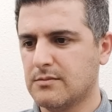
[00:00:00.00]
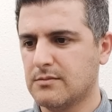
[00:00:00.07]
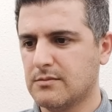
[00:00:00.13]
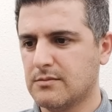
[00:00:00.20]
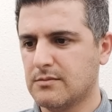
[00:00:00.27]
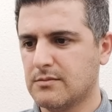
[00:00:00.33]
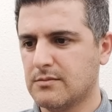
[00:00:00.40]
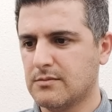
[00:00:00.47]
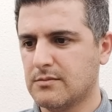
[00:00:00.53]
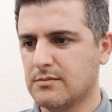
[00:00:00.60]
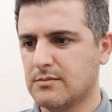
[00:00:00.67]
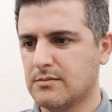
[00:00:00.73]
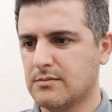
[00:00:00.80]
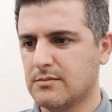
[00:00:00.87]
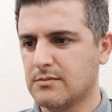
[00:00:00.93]

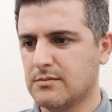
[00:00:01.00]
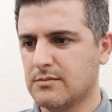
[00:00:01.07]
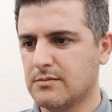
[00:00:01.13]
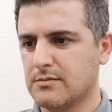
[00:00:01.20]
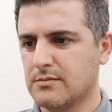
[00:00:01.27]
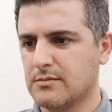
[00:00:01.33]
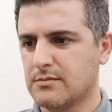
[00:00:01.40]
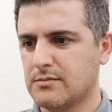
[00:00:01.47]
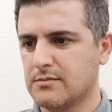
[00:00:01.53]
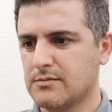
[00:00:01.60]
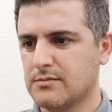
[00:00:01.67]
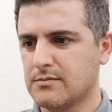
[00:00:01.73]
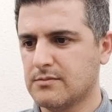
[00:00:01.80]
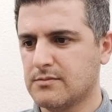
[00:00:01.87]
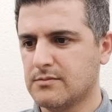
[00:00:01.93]

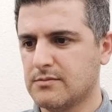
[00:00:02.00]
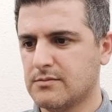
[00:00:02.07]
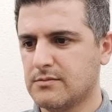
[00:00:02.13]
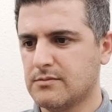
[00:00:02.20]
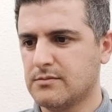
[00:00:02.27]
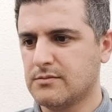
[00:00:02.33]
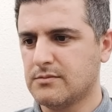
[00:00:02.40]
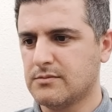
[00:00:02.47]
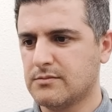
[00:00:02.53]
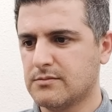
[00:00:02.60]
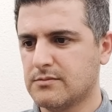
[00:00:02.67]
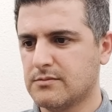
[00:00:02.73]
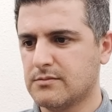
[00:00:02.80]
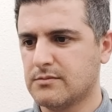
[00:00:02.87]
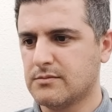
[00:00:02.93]

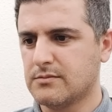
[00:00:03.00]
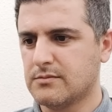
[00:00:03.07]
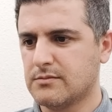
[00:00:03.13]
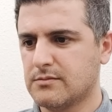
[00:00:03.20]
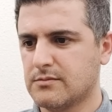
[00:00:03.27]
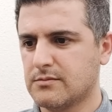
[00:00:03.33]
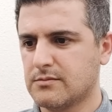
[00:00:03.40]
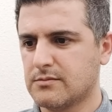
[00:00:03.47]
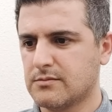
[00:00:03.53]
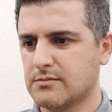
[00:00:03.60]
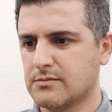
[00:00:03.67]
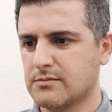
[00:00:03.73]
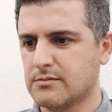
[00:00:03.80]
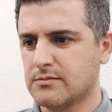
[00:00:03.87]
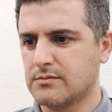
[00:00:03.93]

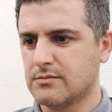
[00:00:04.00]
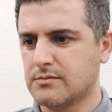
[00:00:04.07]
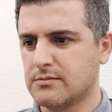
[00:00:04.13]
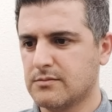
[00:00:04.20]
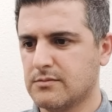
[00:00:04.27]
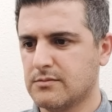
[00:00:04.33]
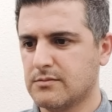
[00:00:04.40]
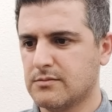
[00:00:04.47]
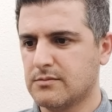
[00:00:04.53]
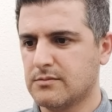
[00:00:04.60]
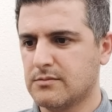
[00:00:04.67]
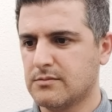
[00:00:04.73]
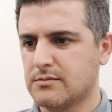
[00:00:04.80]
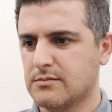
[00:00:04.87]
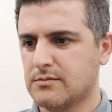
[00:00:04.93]

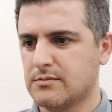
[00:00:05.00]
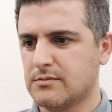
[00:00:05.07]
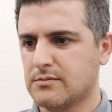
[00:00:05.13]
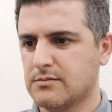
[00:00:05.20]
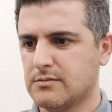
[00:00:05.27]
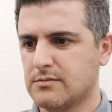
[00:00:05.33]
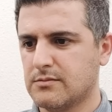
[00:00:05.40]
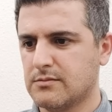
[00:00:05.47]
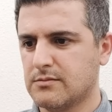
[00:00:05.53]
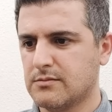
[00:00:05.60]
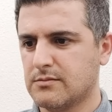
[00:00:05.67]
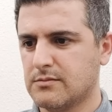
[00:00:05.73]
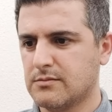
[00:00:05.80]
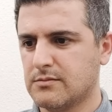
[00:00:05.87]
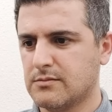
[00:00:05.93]

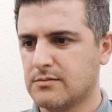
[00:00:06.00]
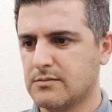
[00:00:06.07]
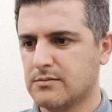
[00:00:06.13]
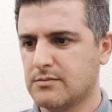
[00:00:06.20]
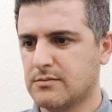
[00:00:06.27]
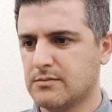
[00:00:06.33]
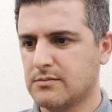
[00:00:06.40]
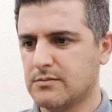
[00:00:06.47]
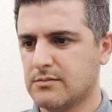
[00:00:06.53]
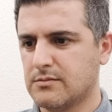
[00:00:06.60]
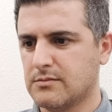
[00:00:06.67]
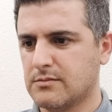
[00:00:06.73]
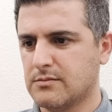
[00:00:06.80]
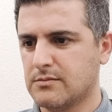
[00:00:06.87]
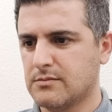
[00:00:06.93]

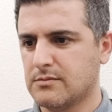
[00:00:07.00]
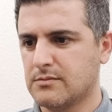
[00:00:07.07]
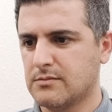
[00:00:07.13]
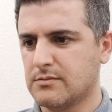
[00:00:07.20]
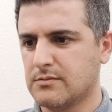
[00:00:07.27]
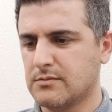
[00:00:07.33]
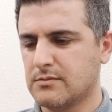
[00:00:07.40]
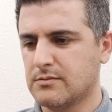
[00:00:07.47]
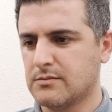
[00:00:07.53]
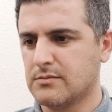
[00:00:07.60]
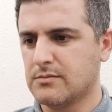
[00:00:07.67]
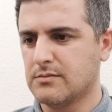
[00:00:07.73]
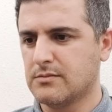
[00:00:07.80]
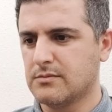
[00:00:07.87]
(silent)